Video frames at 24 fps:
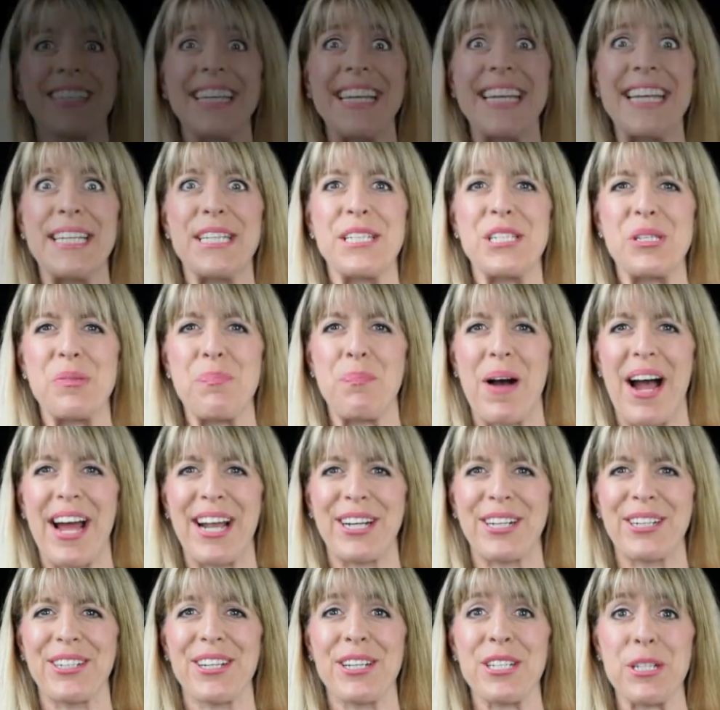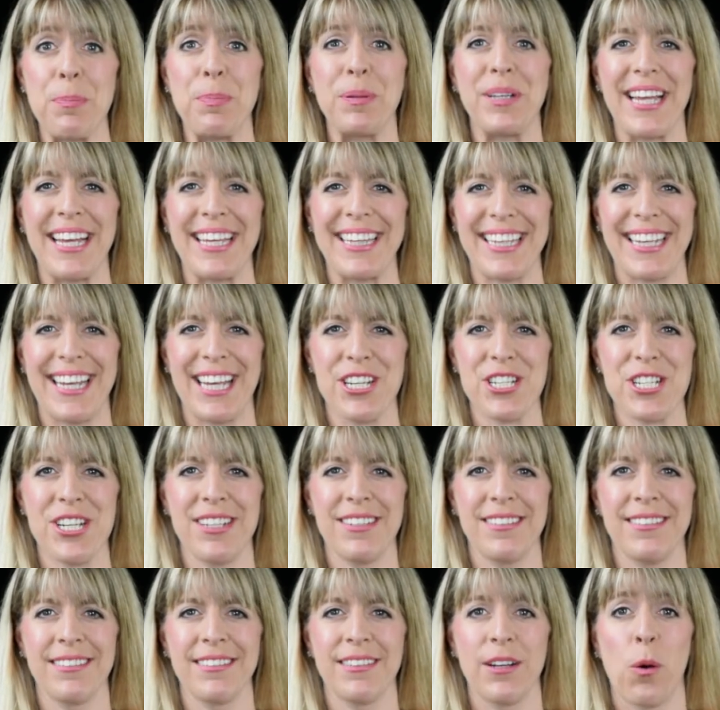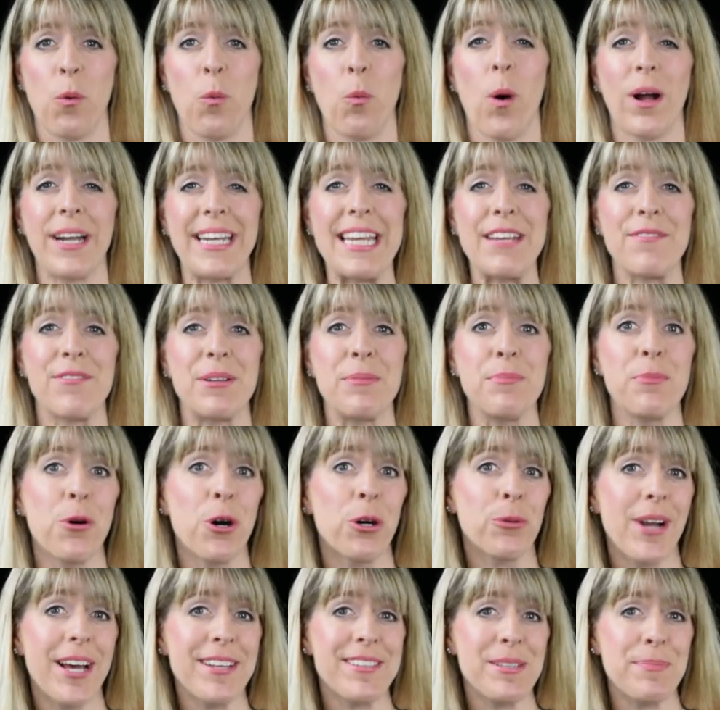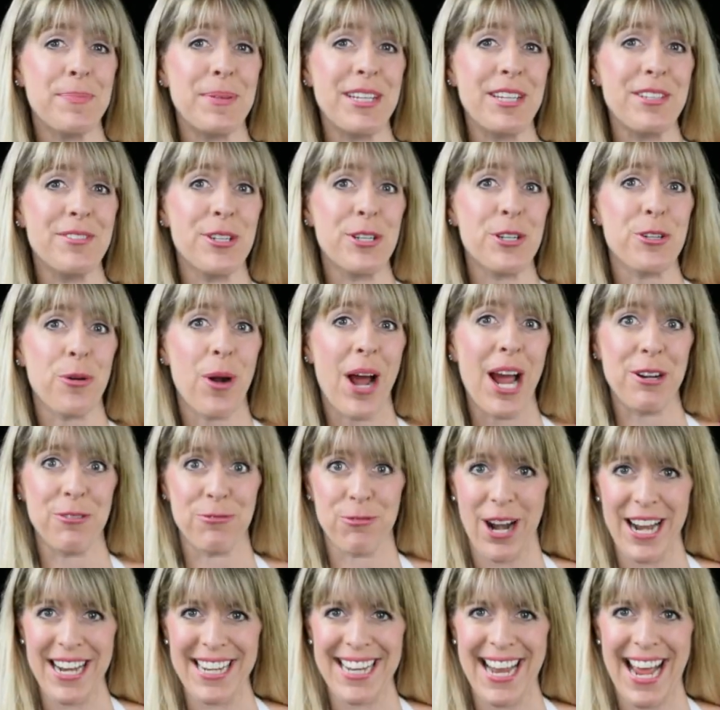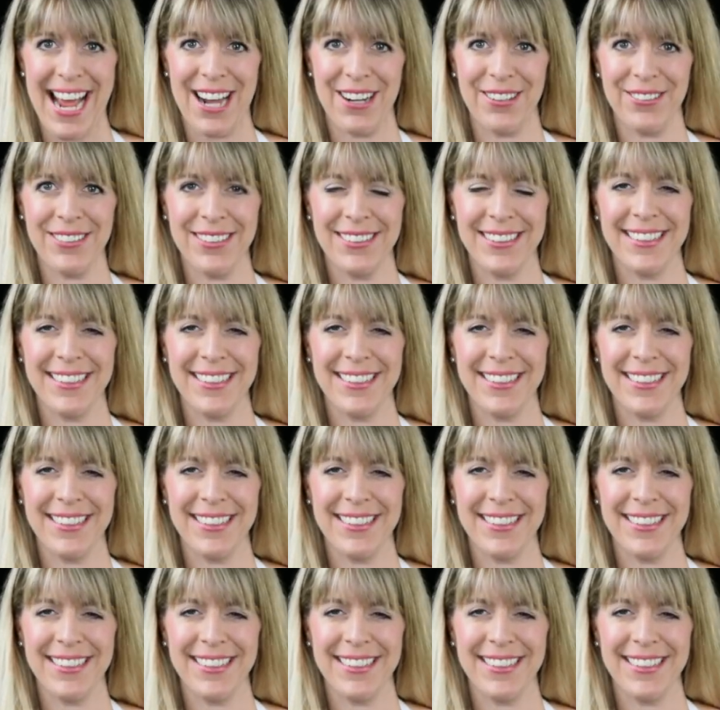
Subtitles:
Inspired to play in the kitchen? Want even more recipes to try right now?